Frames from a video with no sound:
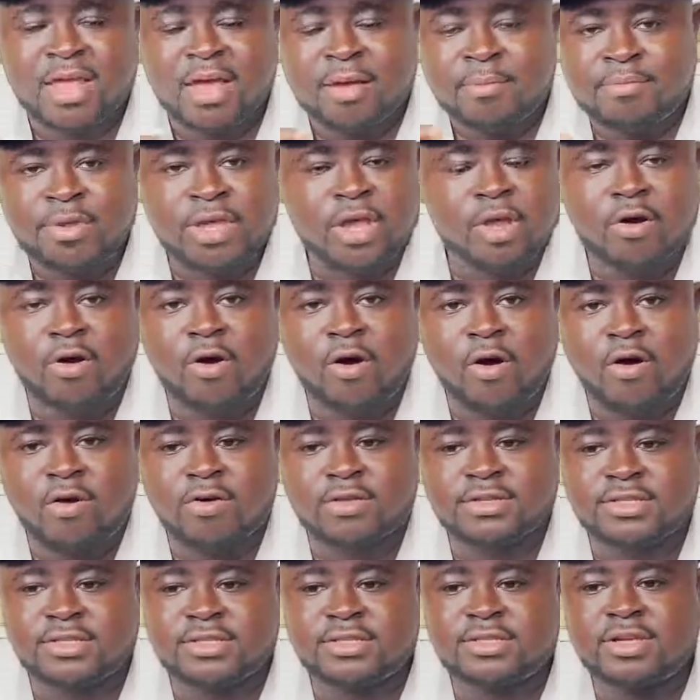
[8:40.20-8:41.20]

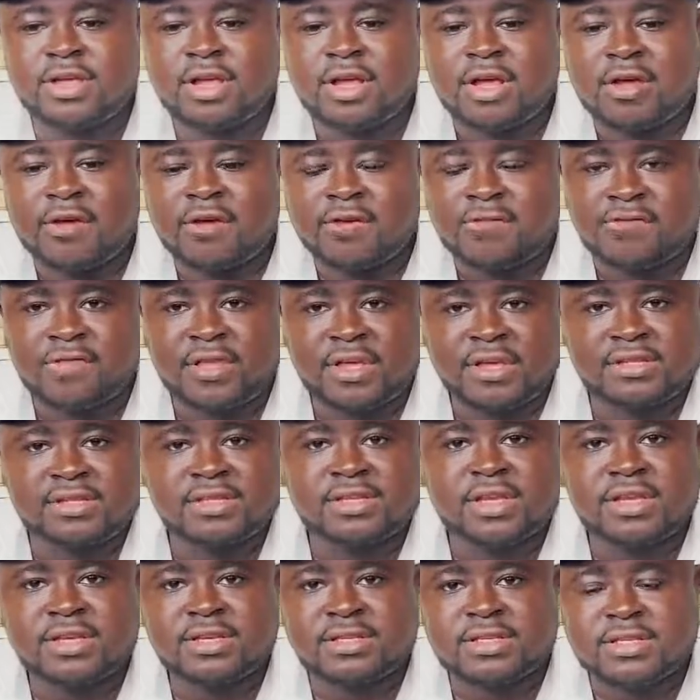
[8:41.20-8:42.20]
because these
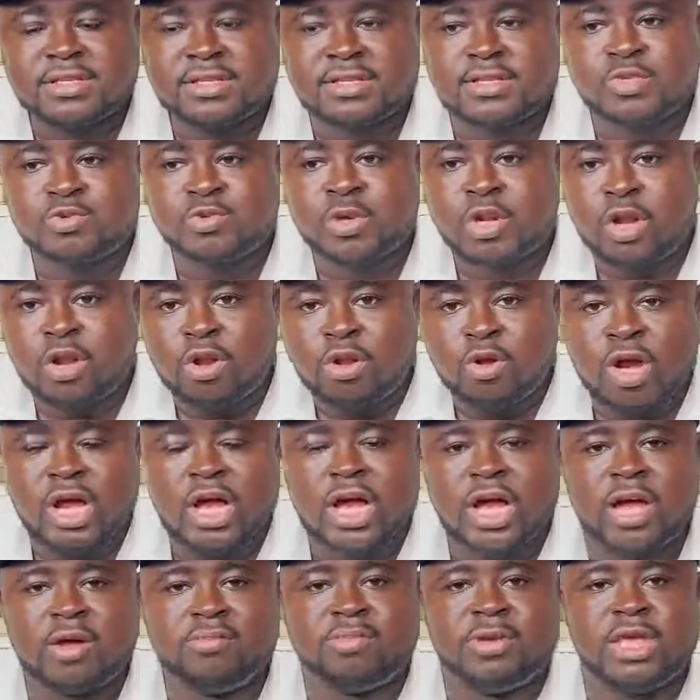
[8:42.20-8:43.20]
things deals with
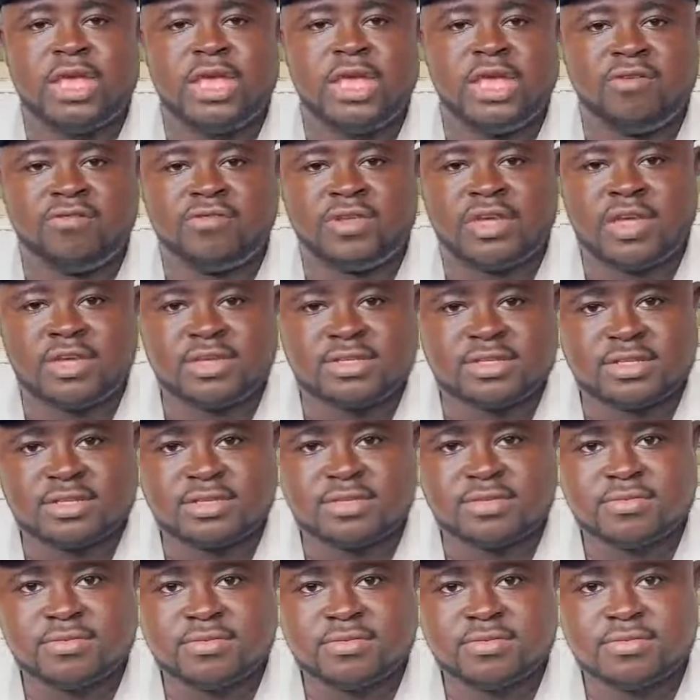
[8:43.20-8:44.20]
local
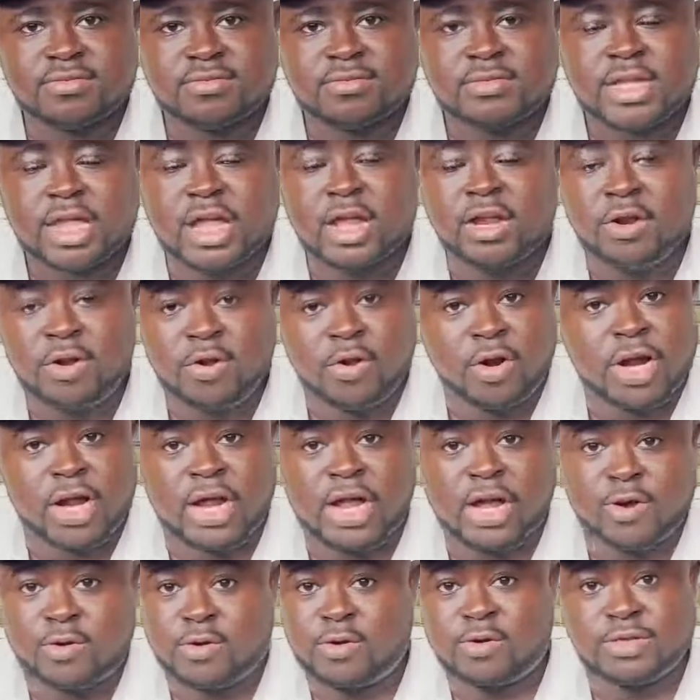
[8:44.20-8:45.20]
behaviors and
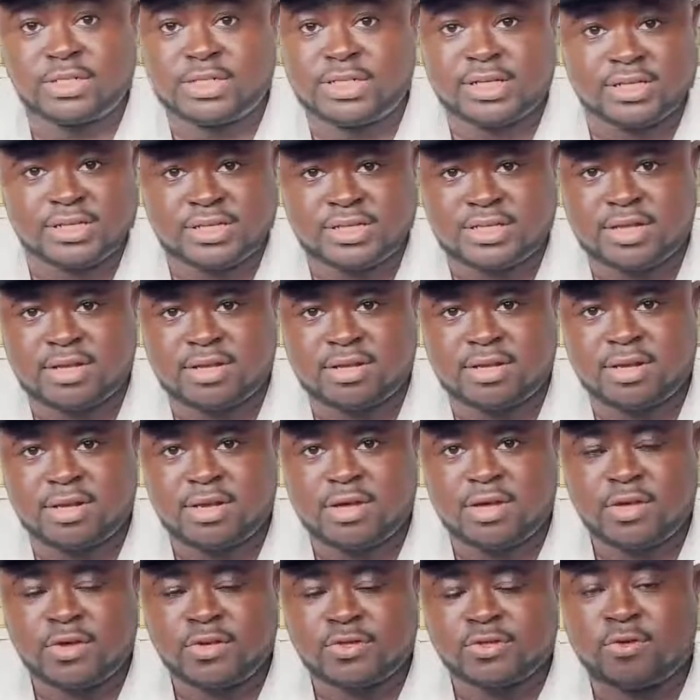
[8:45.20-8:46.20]
local context.
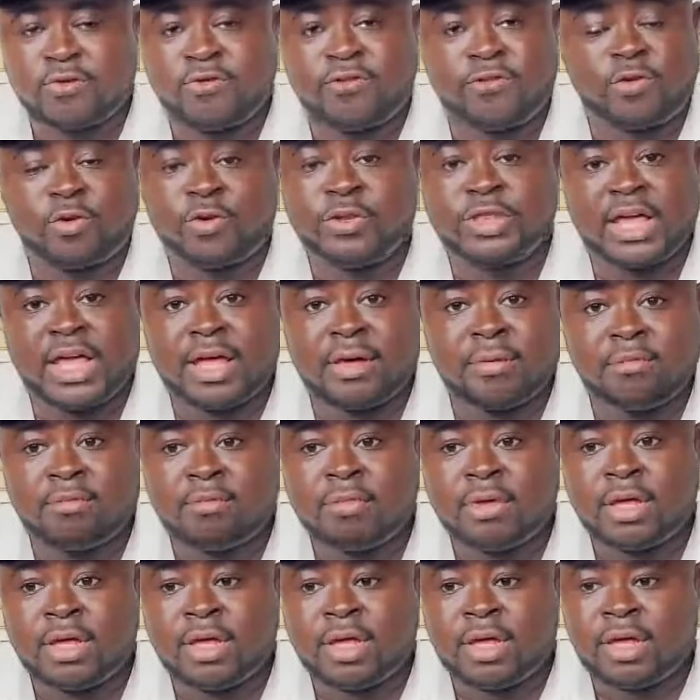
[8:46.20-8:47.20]
So for
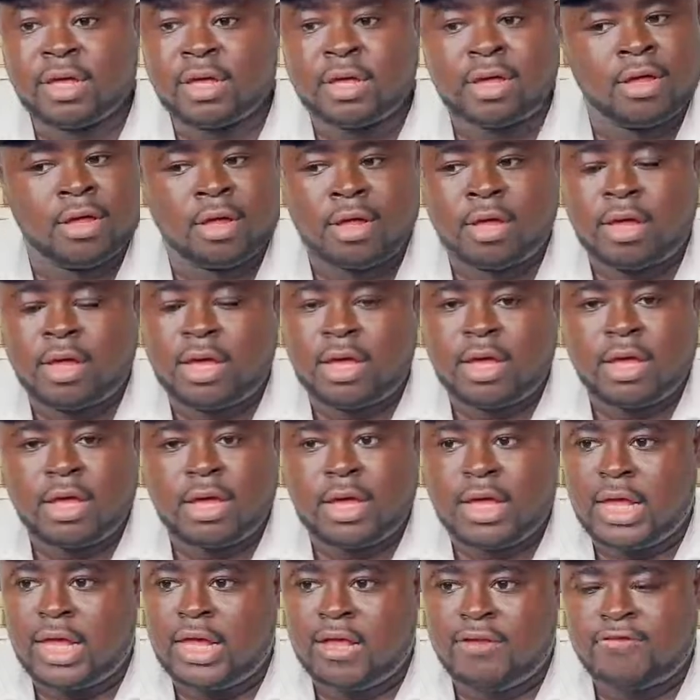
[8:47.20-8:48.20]
them,
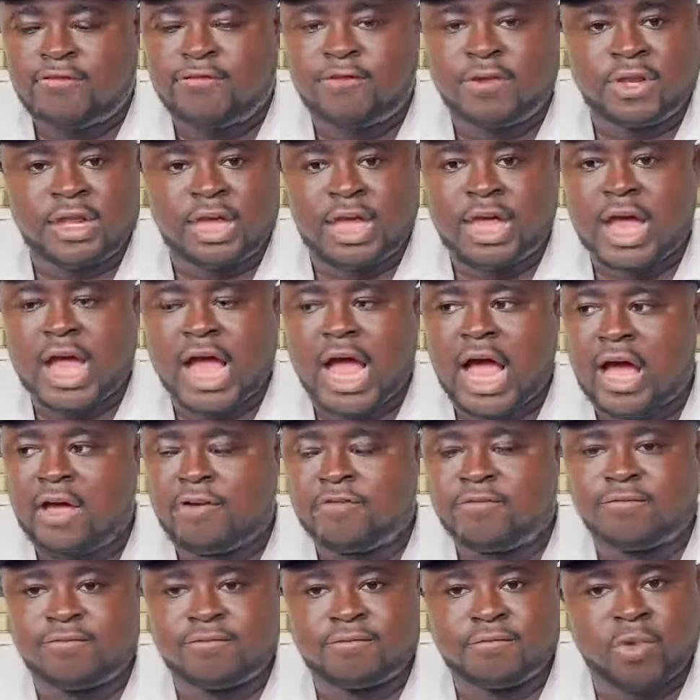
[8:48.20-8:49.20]
if they
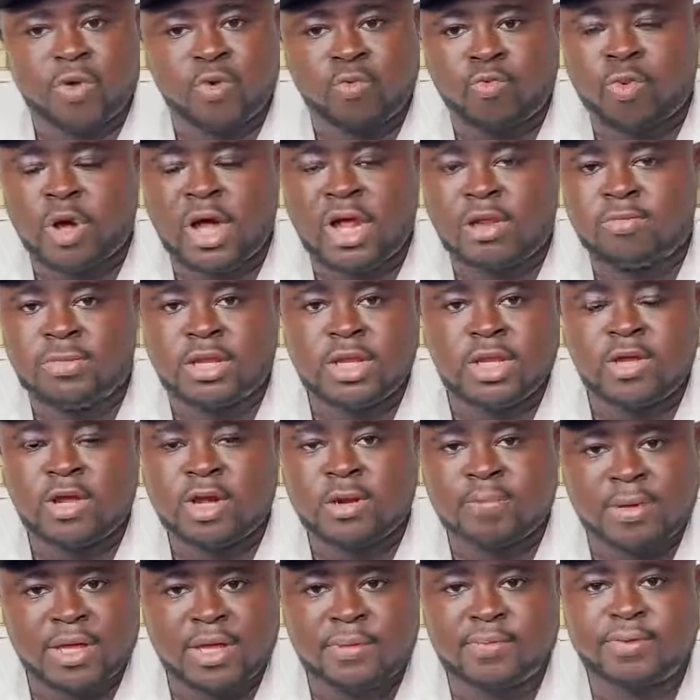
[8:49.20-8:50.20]
have 1
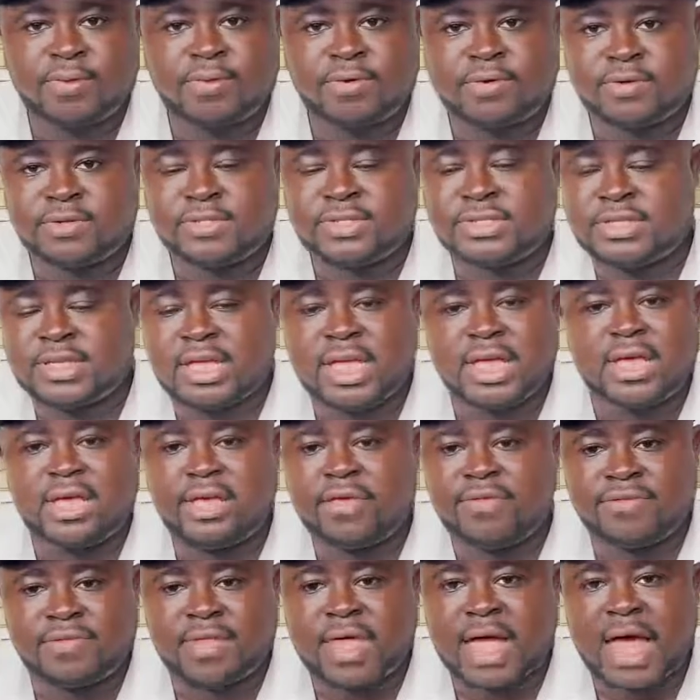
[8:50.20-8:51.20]
million people
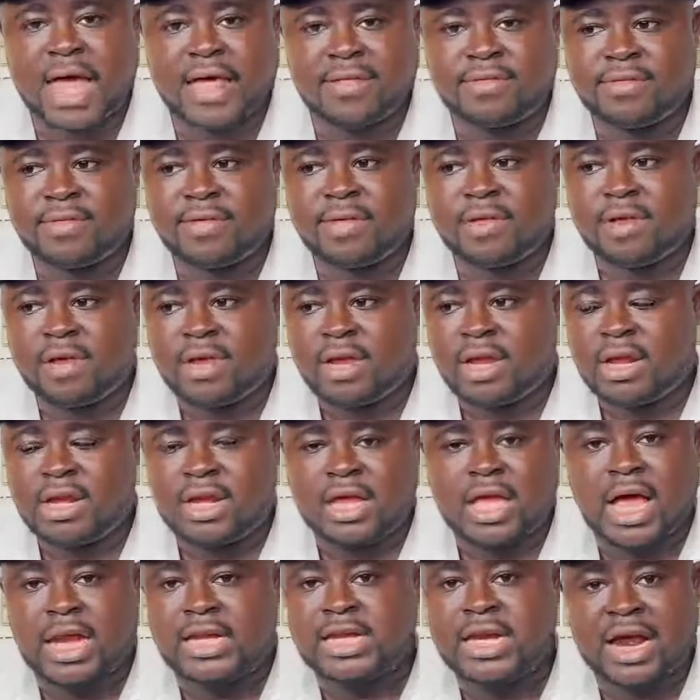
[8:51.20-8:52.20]
saying that
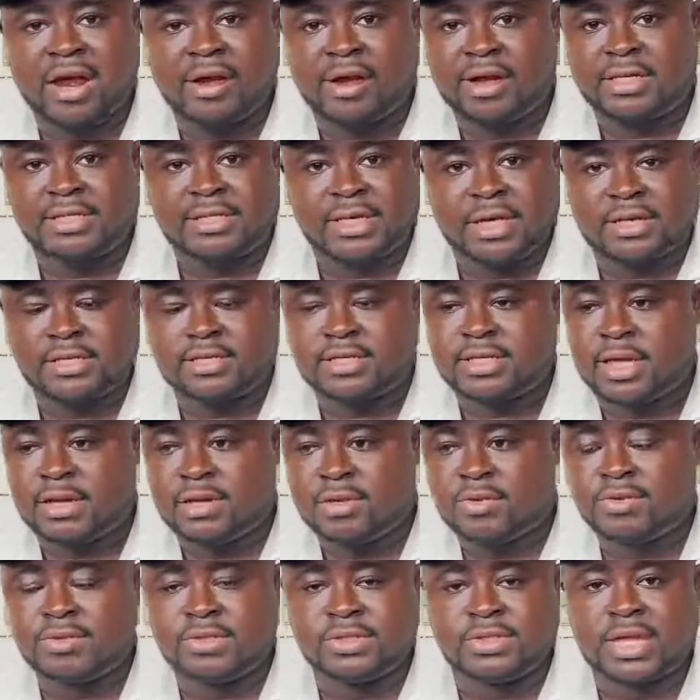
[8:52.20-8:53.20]
they are directors and
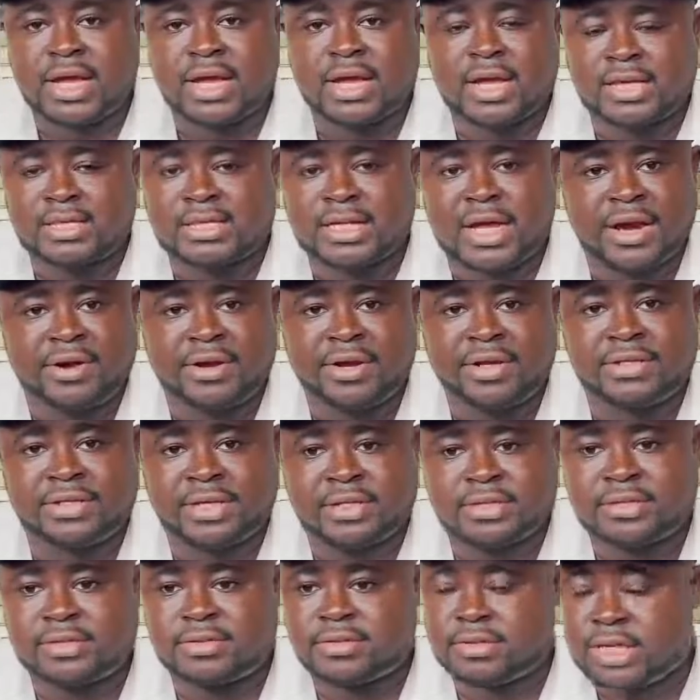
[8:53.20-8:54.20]
you want to target
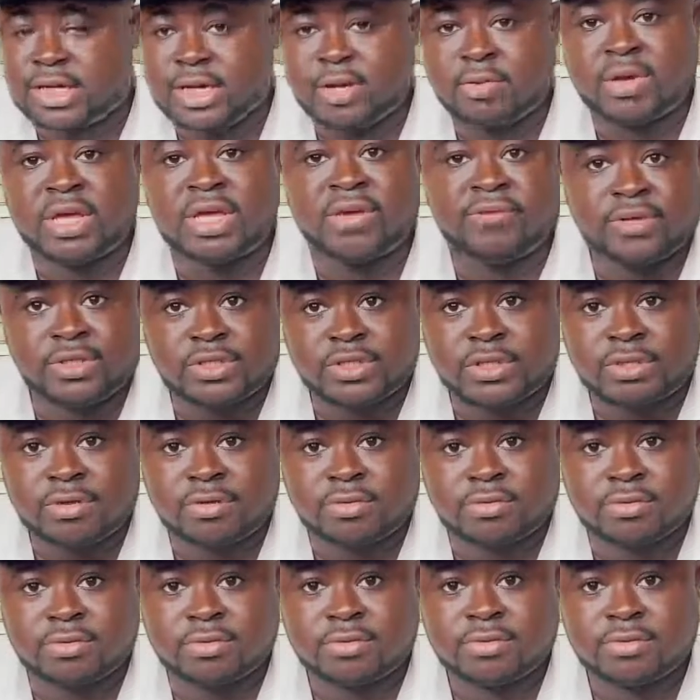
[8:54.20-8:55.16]
directors, they will give it to you.